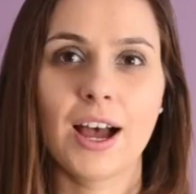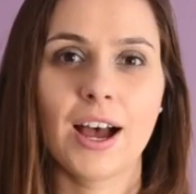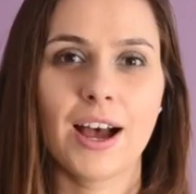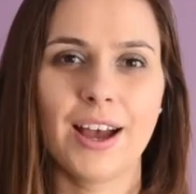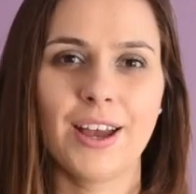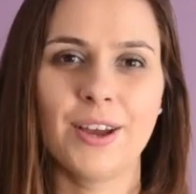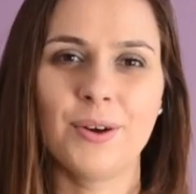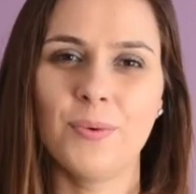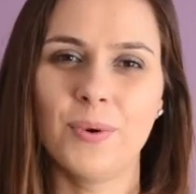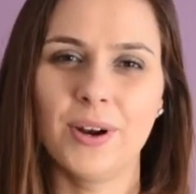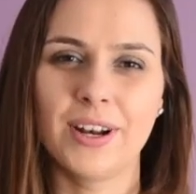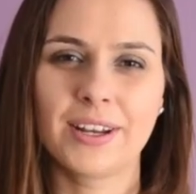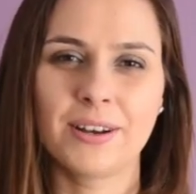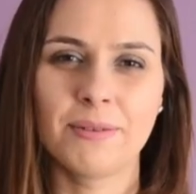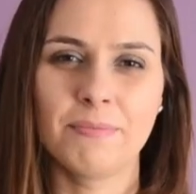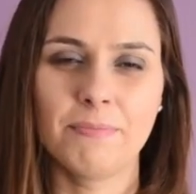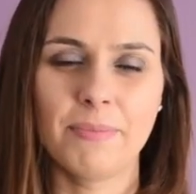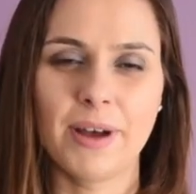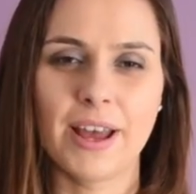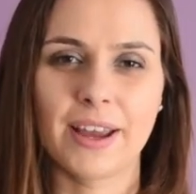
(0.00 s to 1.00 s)
Hi,
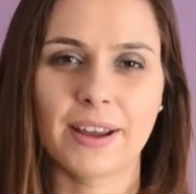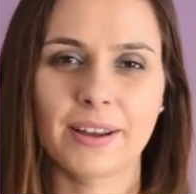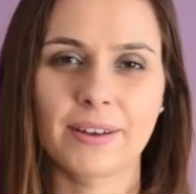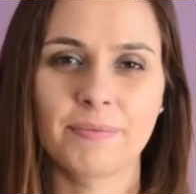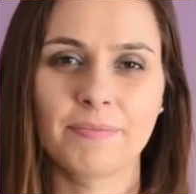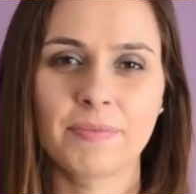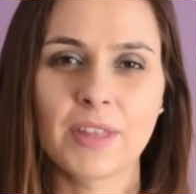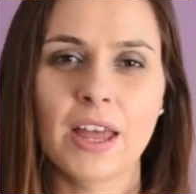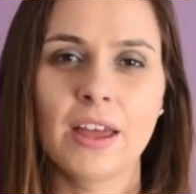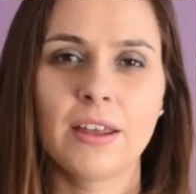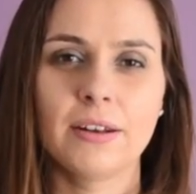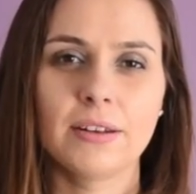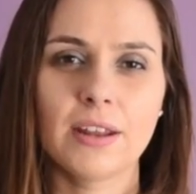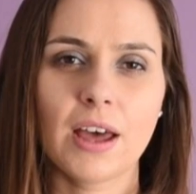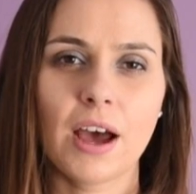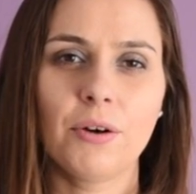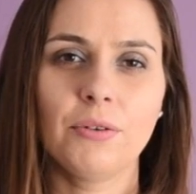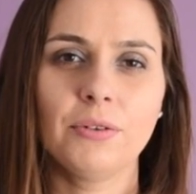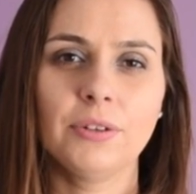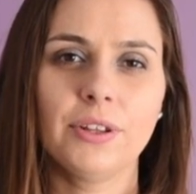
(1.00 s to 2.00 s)
welcome back.
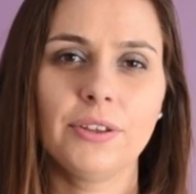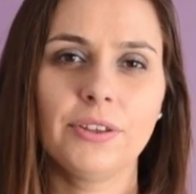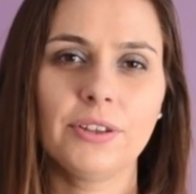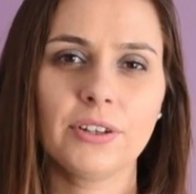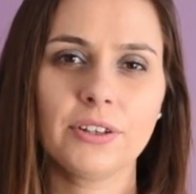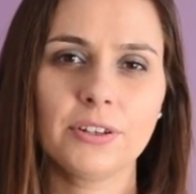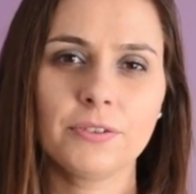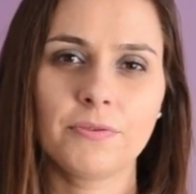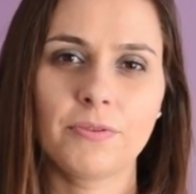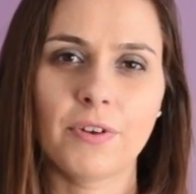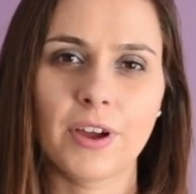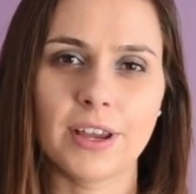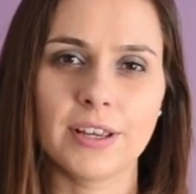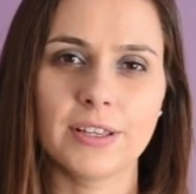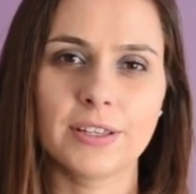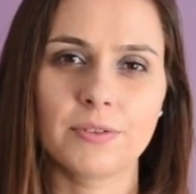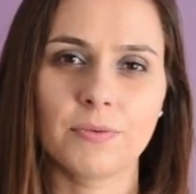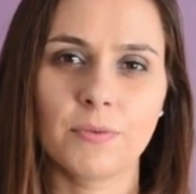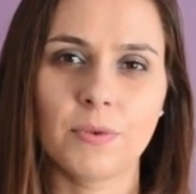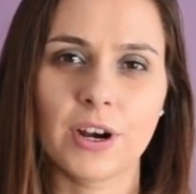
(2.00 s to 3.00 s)
Now on the third
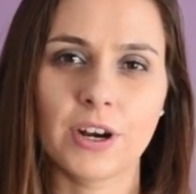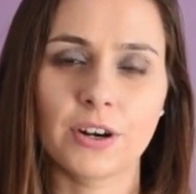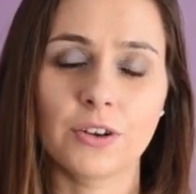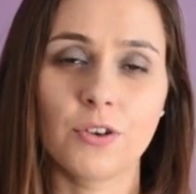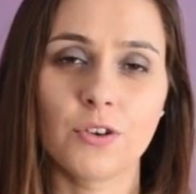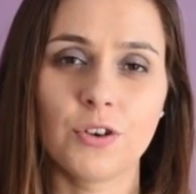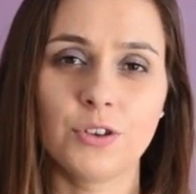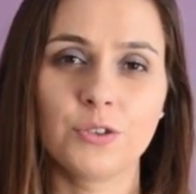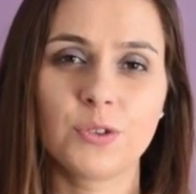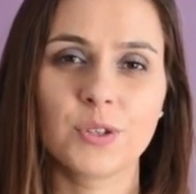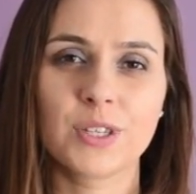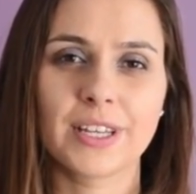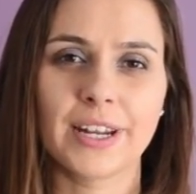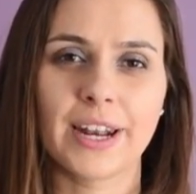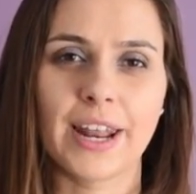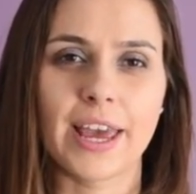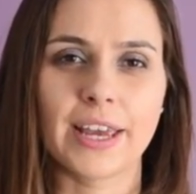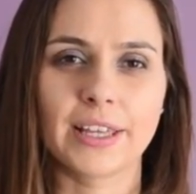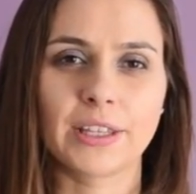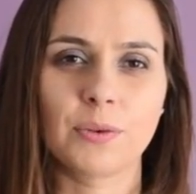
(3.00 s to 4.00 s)
phase we are going to
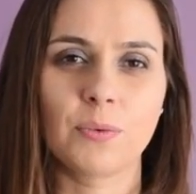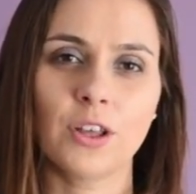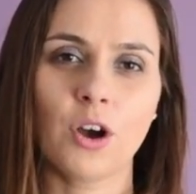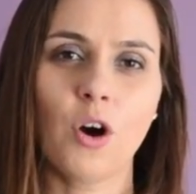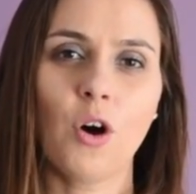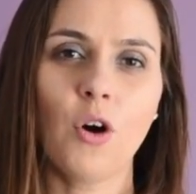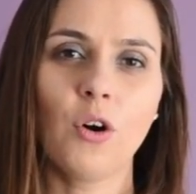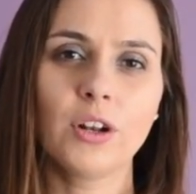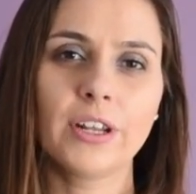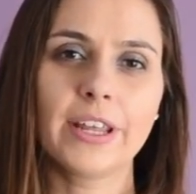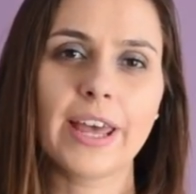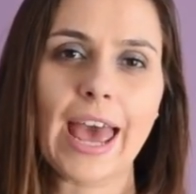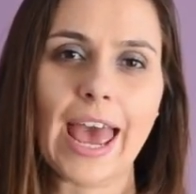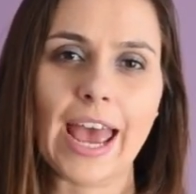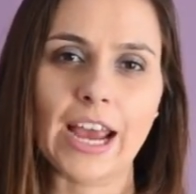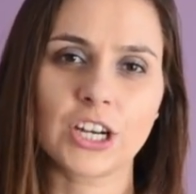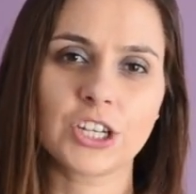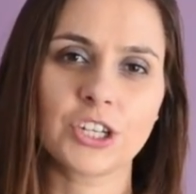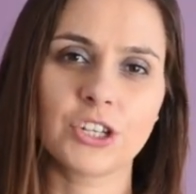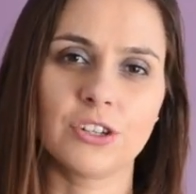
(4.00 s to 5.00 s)
select all the
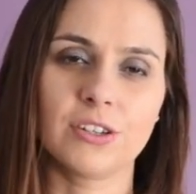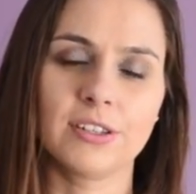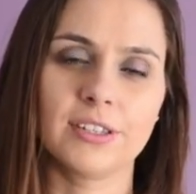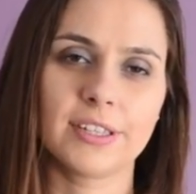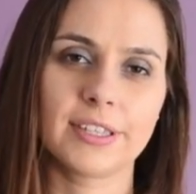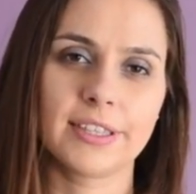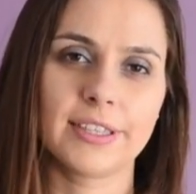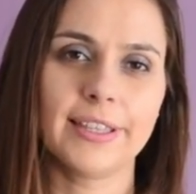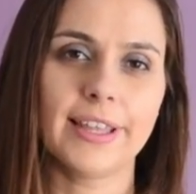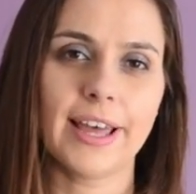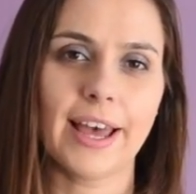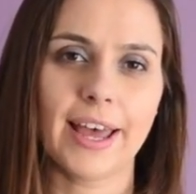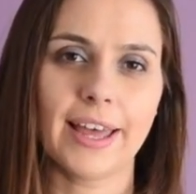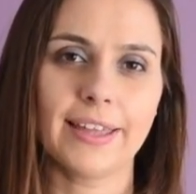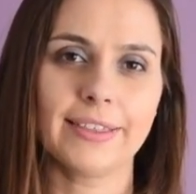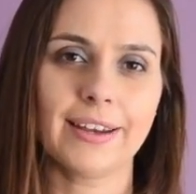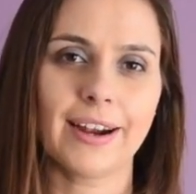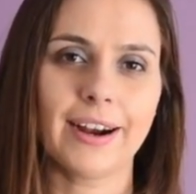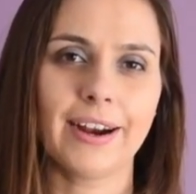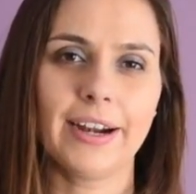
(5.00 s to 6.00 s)
actions
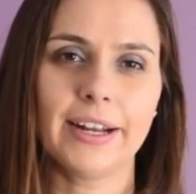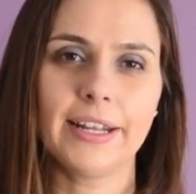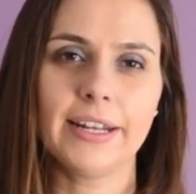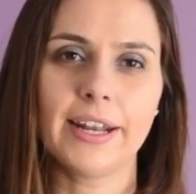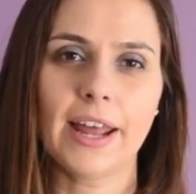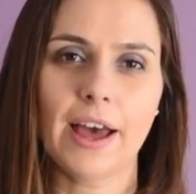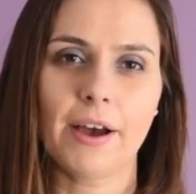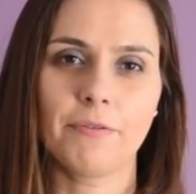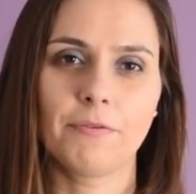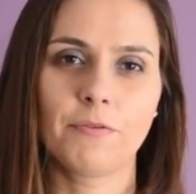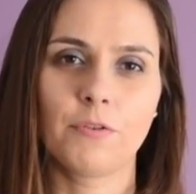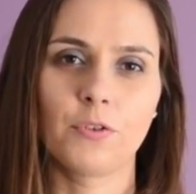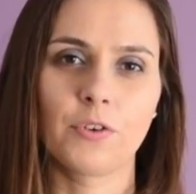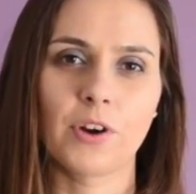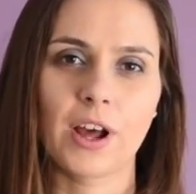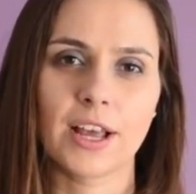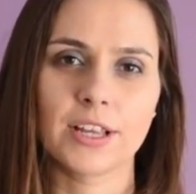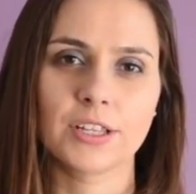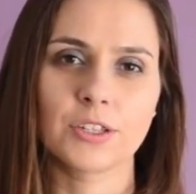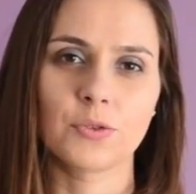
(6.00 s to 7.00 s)
that are enough for
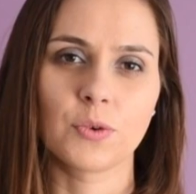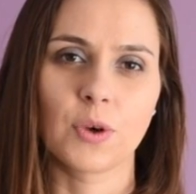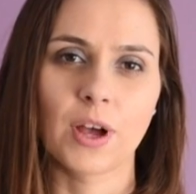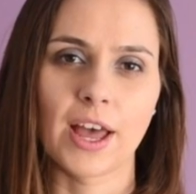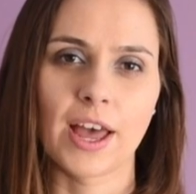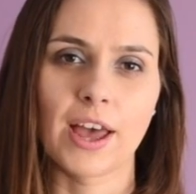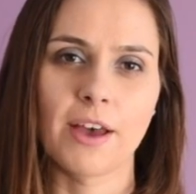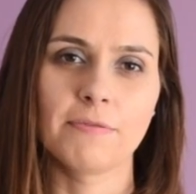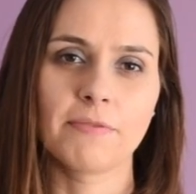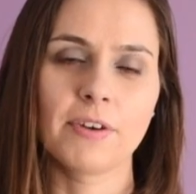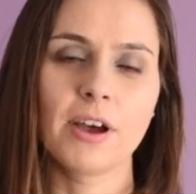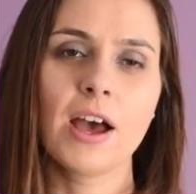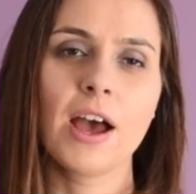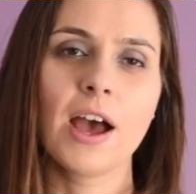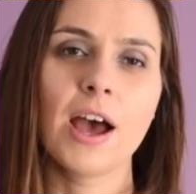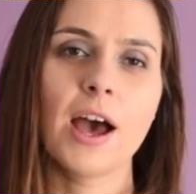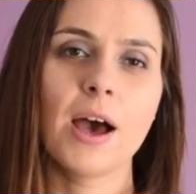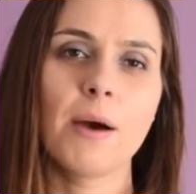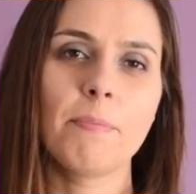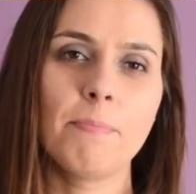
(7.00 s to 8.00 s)
us to have
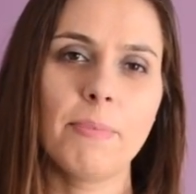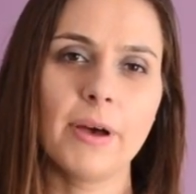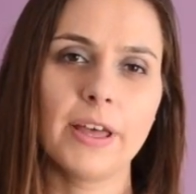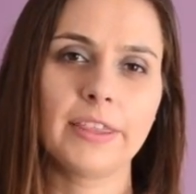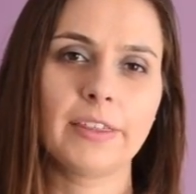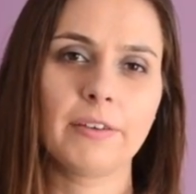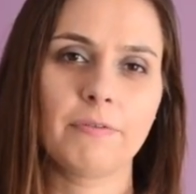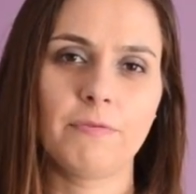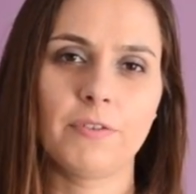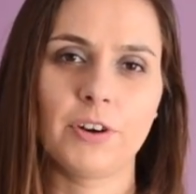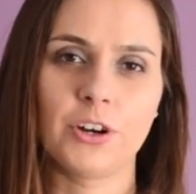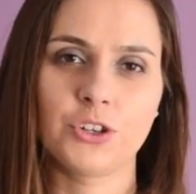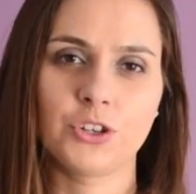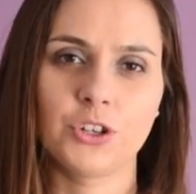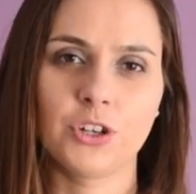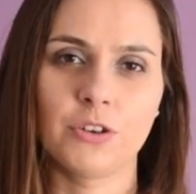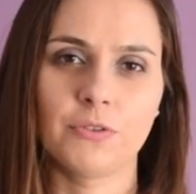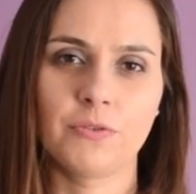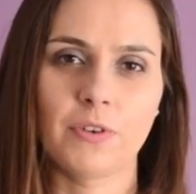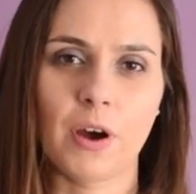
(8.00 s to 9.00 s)
a beta
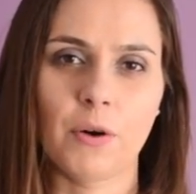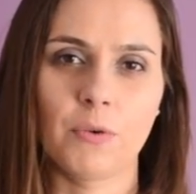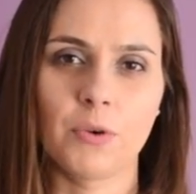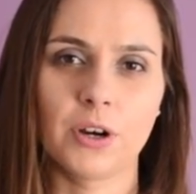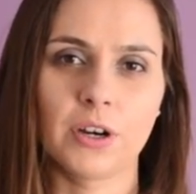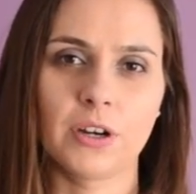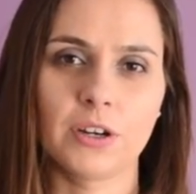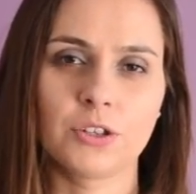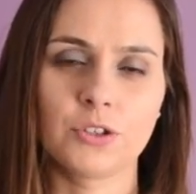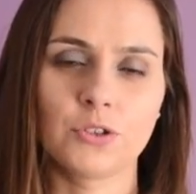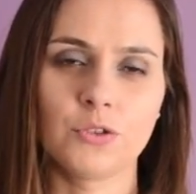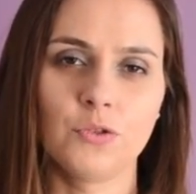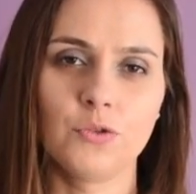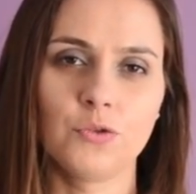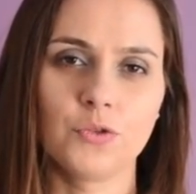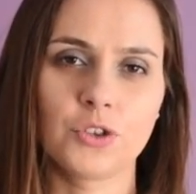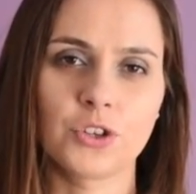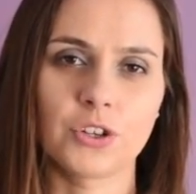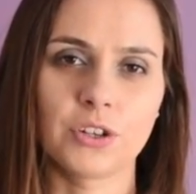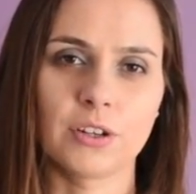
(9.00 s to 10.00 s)
version of our
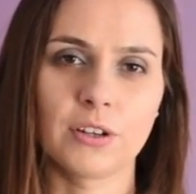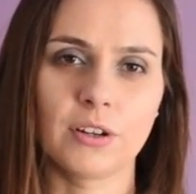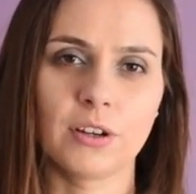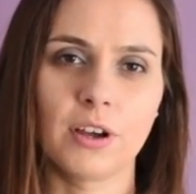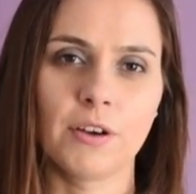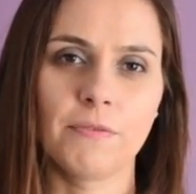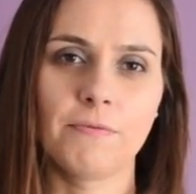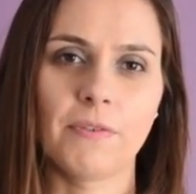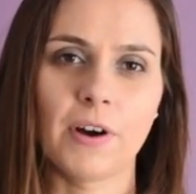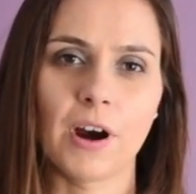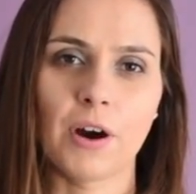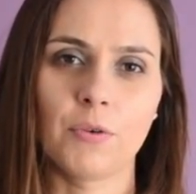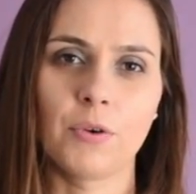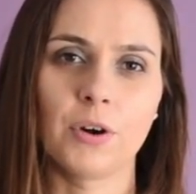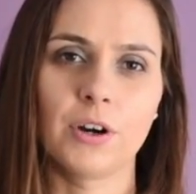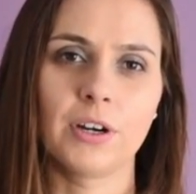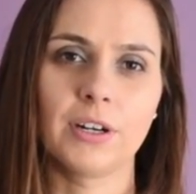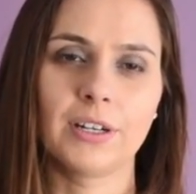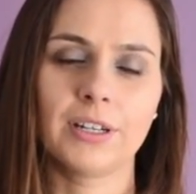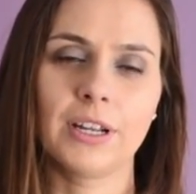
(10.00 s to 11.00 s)
solution, of
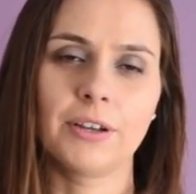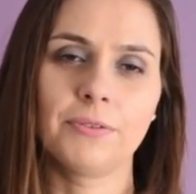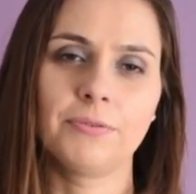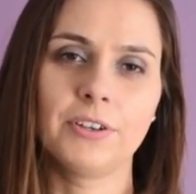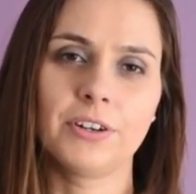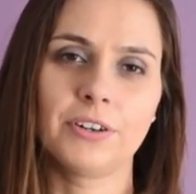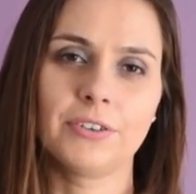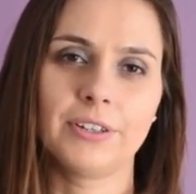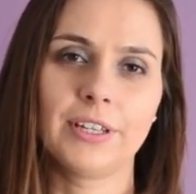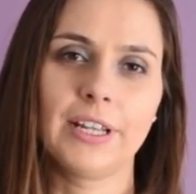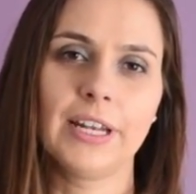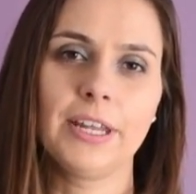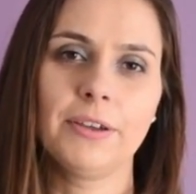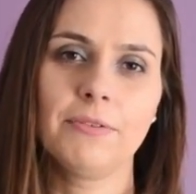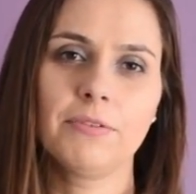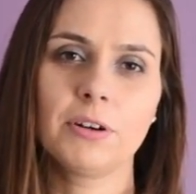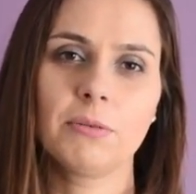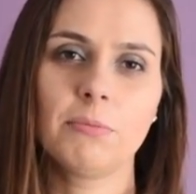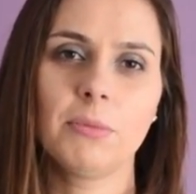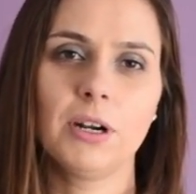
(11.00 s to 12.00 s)
the
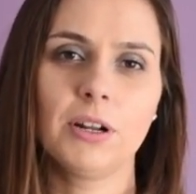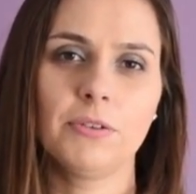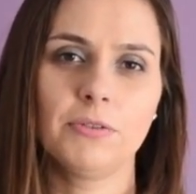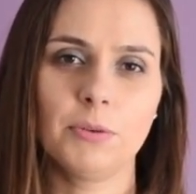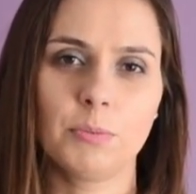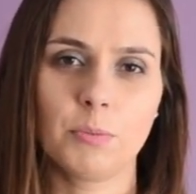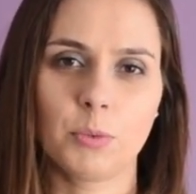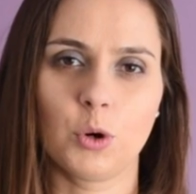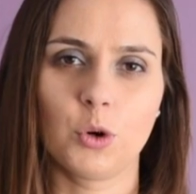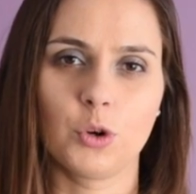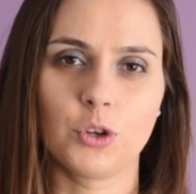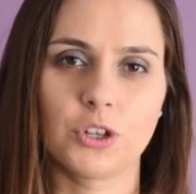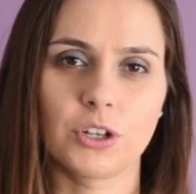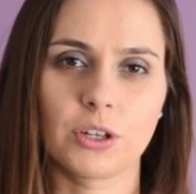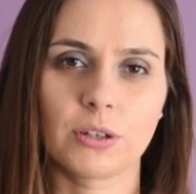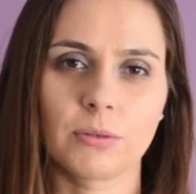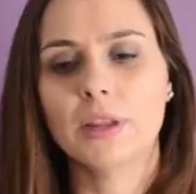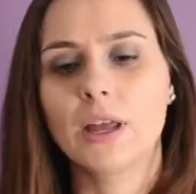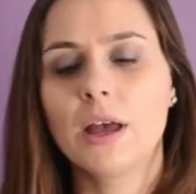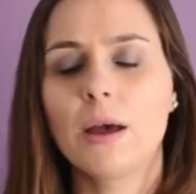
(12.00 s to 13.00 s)
deliverable of the
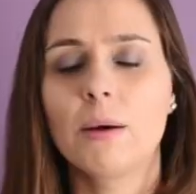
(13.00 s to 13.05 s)
project.